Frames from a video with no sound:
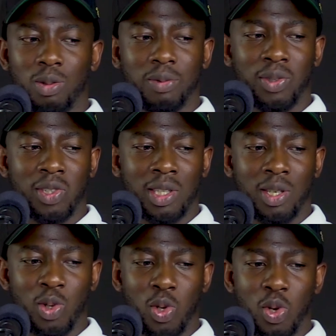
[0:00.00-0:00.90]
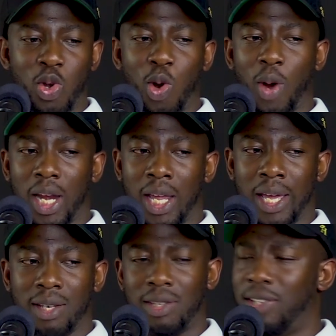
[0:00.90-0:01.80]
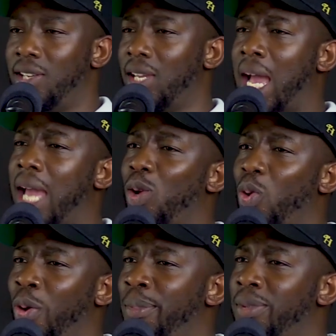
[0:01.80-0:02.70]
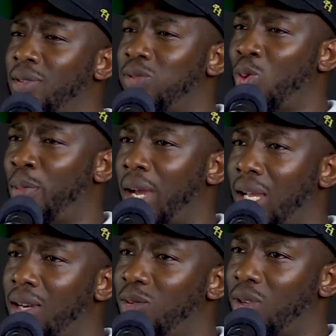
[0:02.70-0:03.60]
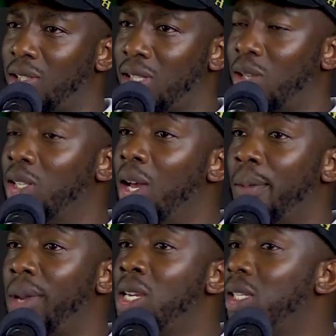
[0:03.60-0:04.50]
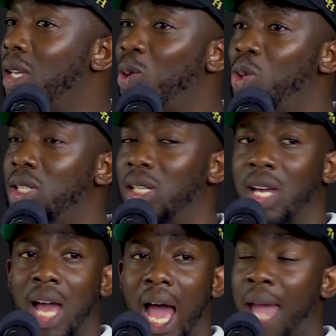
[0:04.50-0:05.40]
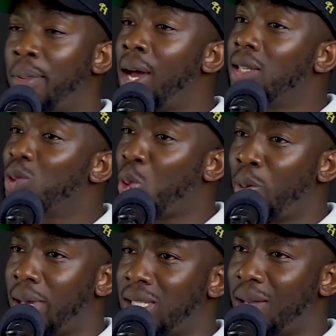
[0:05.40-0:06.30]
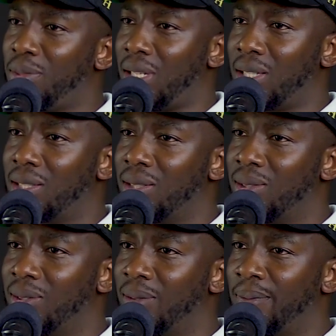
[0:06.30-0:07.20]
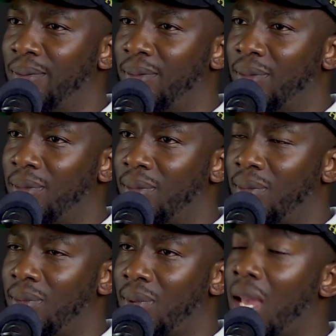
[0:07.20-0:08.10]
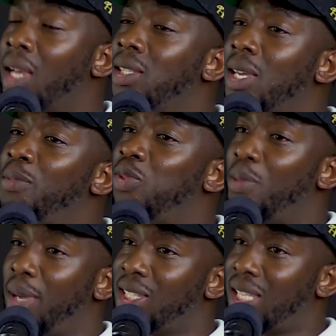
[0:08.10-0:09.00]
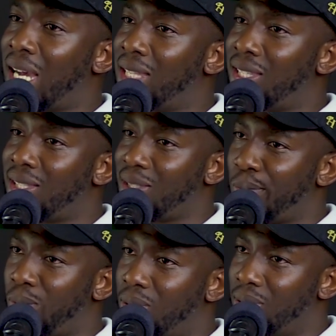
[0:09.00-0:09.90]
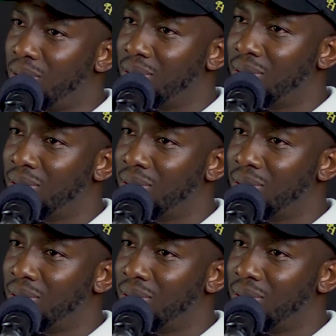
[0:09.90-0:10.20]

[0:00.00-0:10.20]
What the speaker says: know, no one had high hopes for my A-level results. But it turns out I passed all my subjects except for maths and the SIPO.